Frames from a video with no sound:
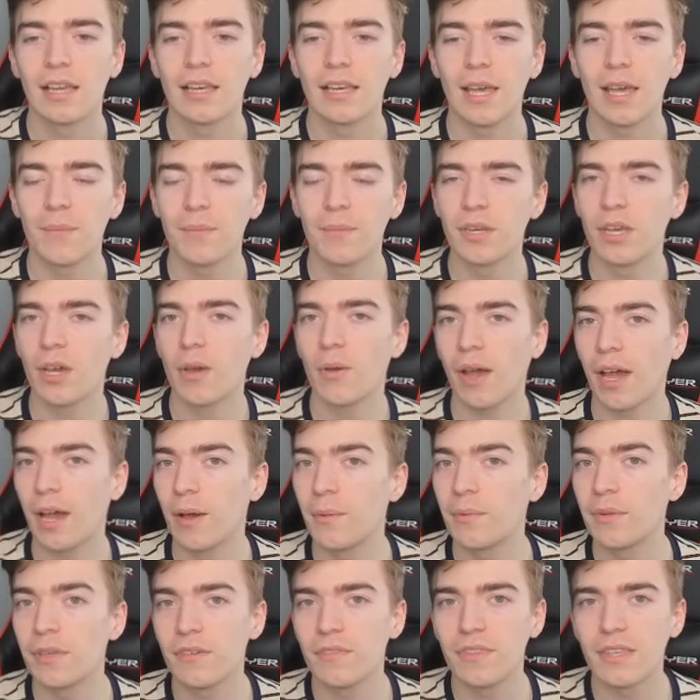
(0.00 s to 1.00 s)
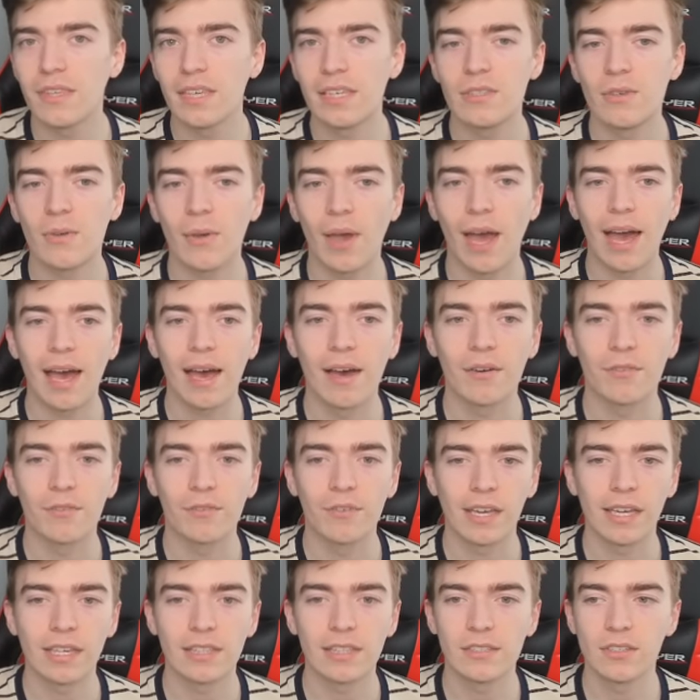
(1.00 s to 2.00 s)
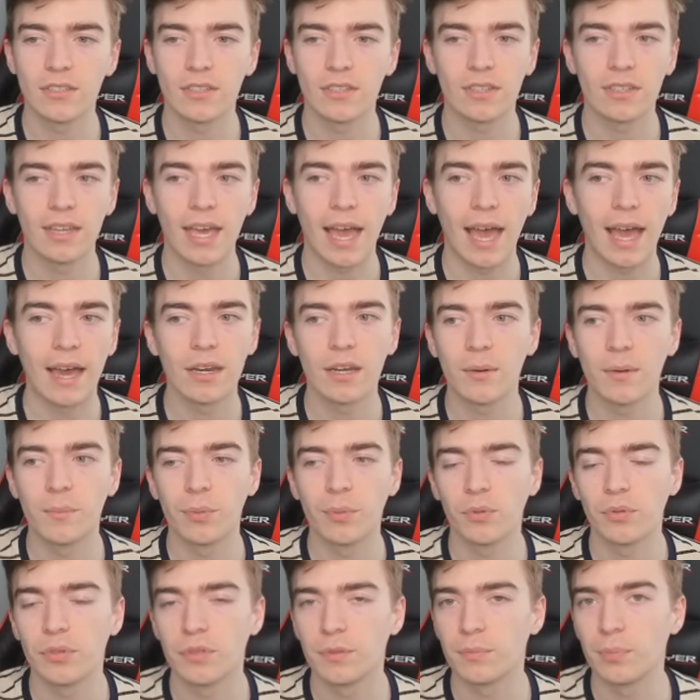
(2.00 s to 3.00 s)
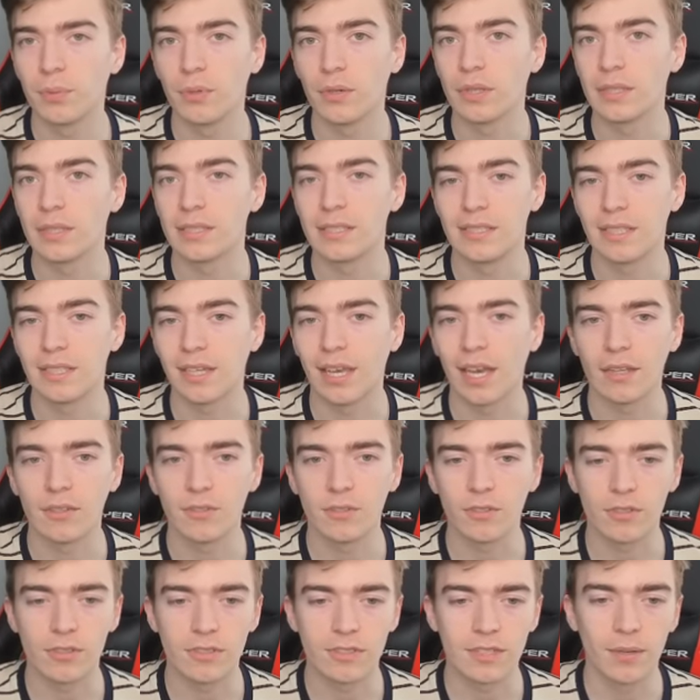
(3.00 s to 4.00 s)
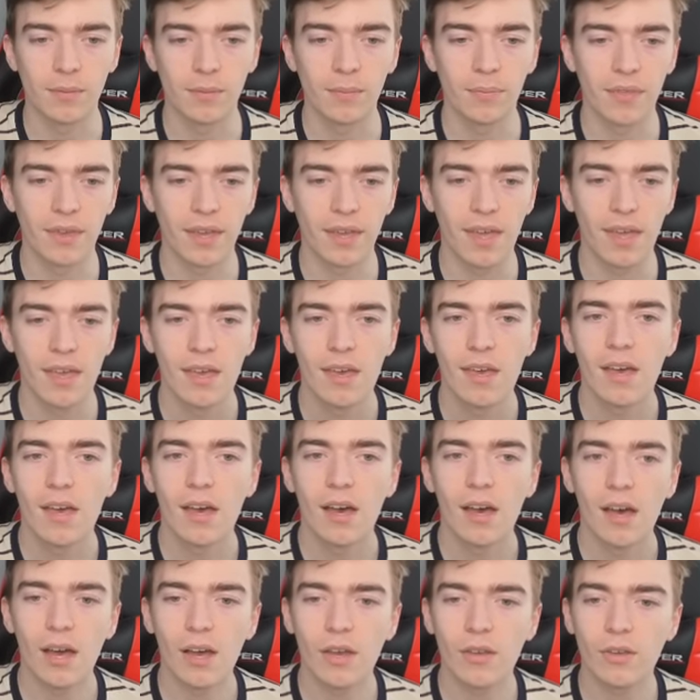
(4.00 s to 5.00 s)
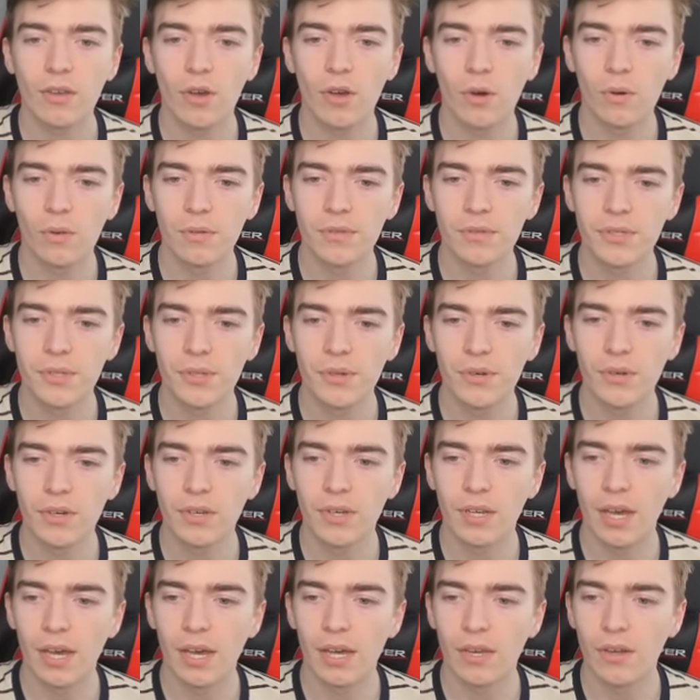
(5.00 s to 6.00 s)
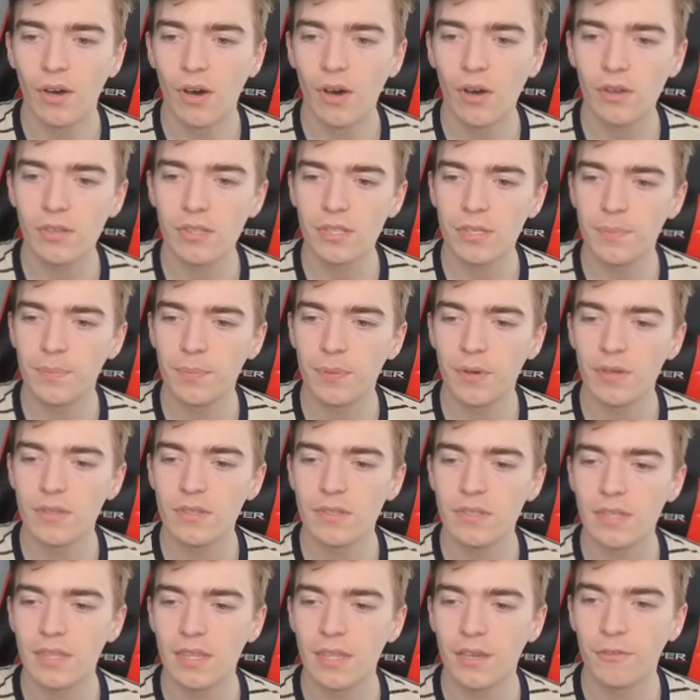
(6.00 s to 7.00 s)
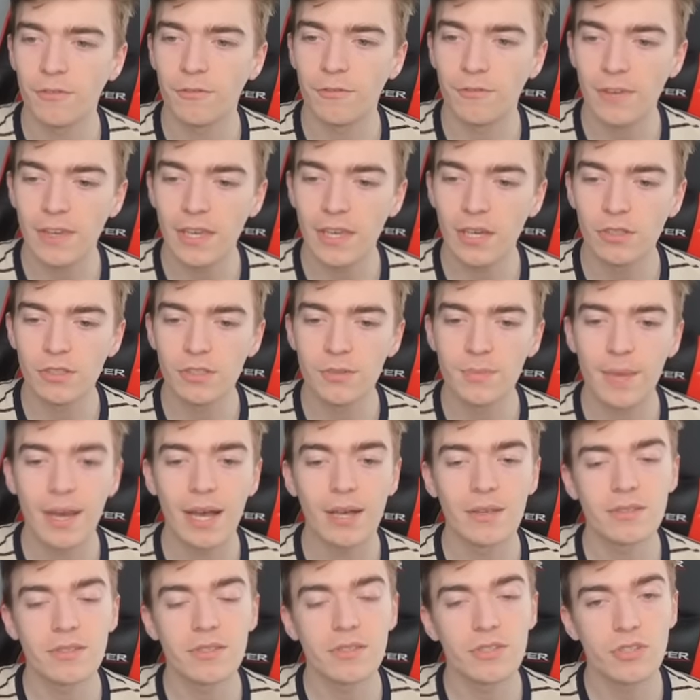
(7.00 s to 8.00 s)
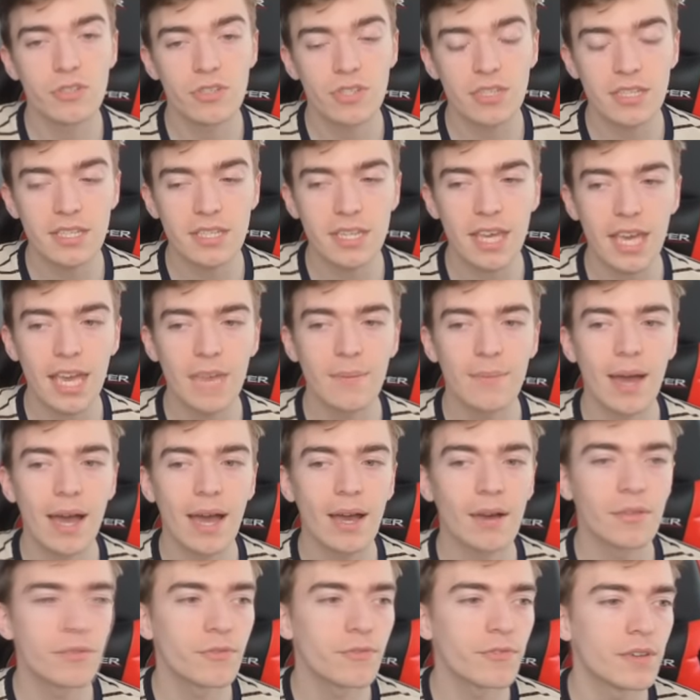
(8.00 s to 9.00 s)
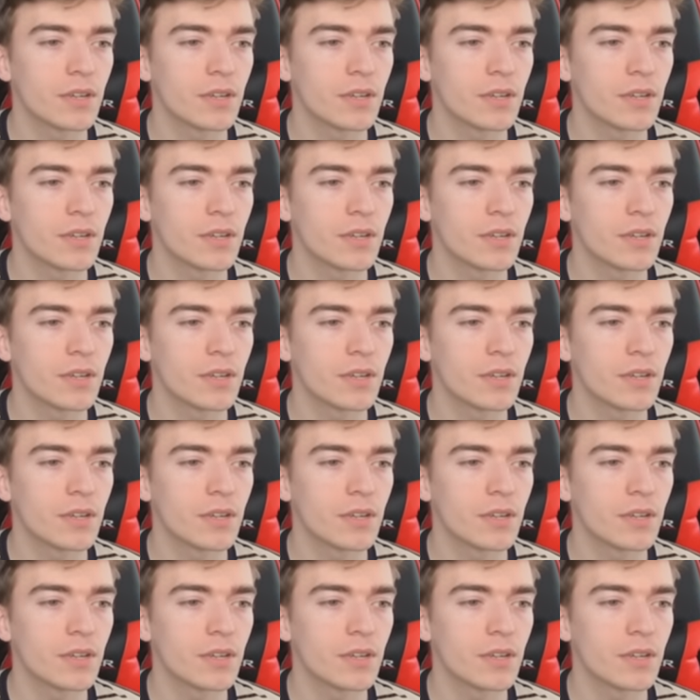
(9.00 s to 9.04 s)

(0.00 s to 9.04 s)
Let me know how many of these you have. I guess you could add up all the points together or something. A Goldthorn, an octopus, the field mouse just came out.